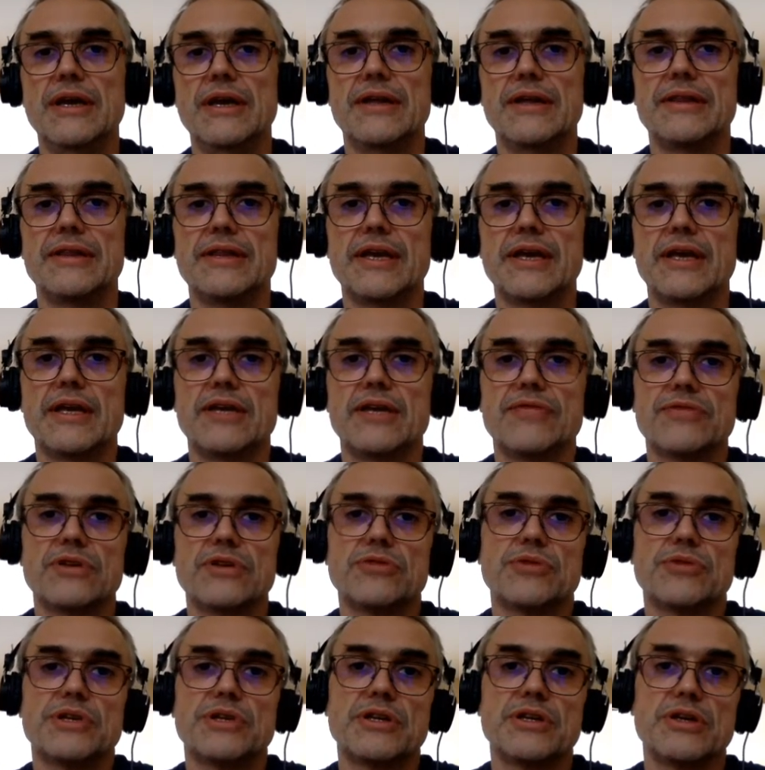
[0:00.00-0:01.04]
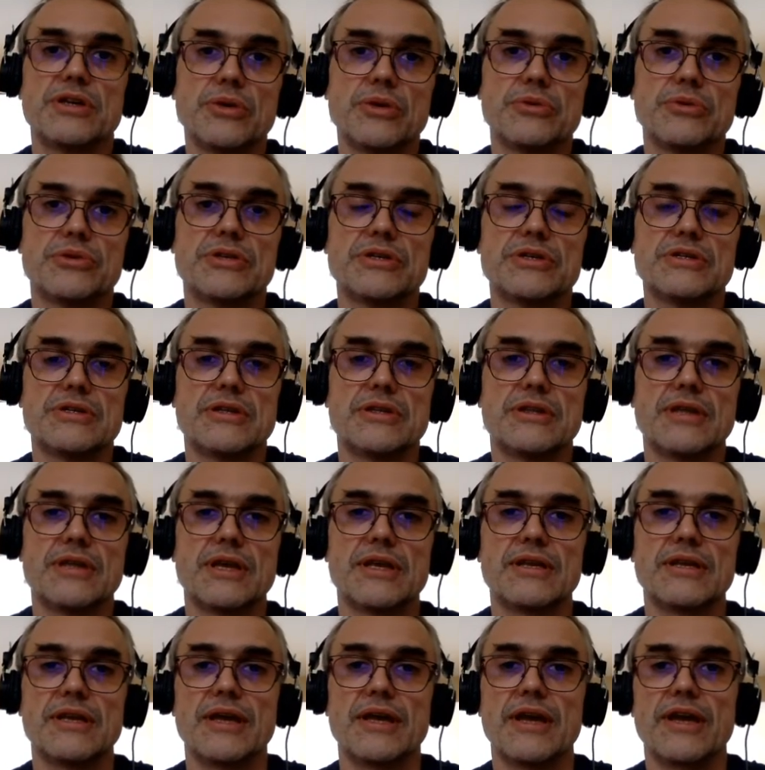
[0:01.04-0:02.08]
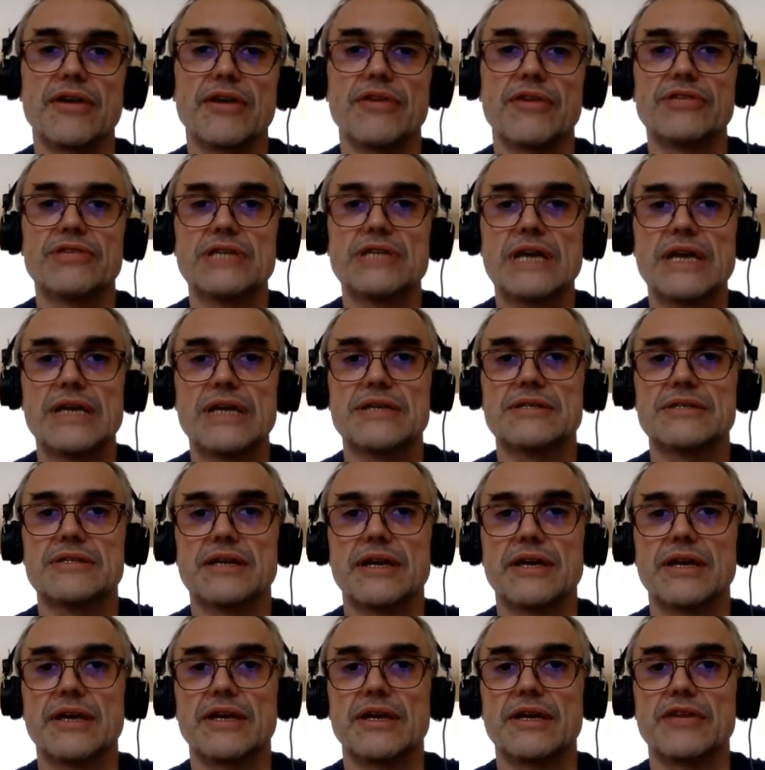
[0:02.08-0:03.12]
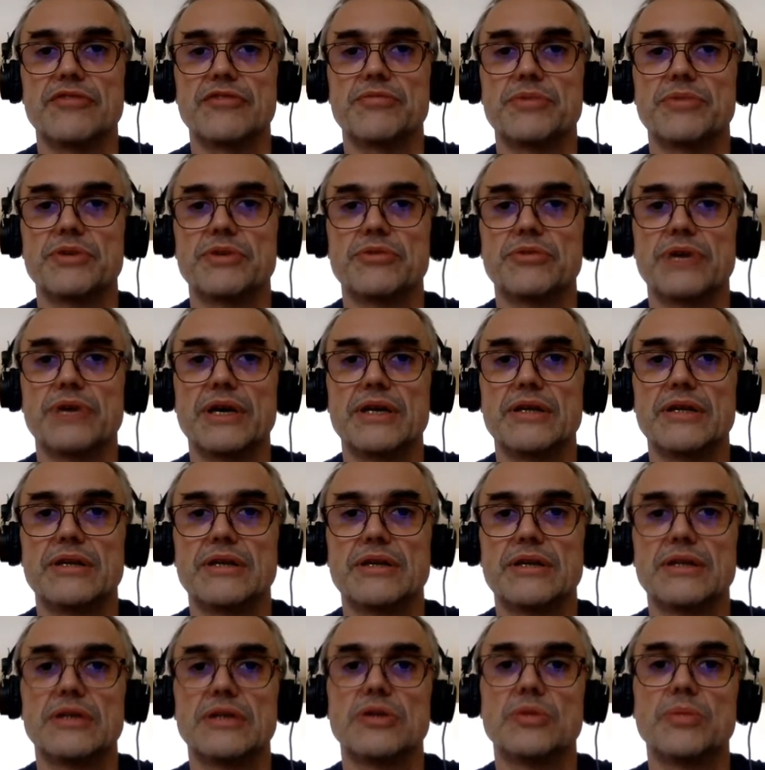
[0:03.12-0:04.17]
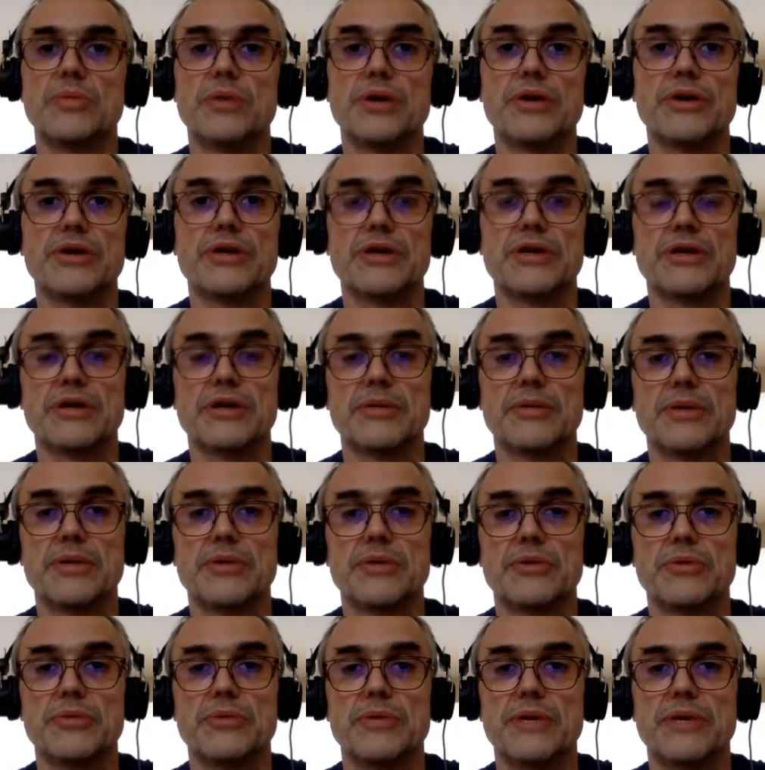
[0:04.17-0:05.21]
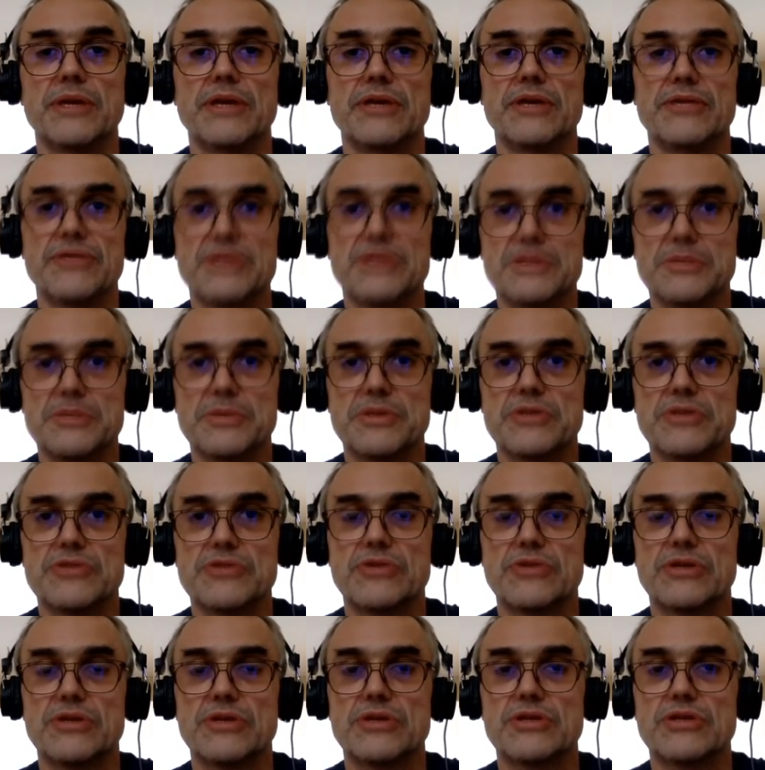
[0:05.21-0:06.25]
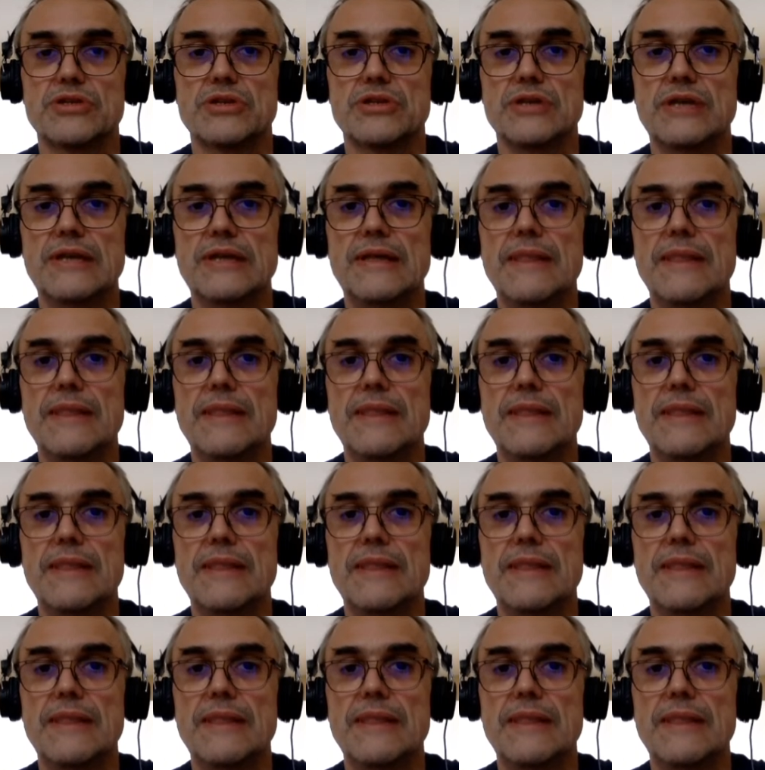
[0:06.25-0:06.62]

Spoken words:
And I have already noticed that as I have been writing and blogging about my investment strategy,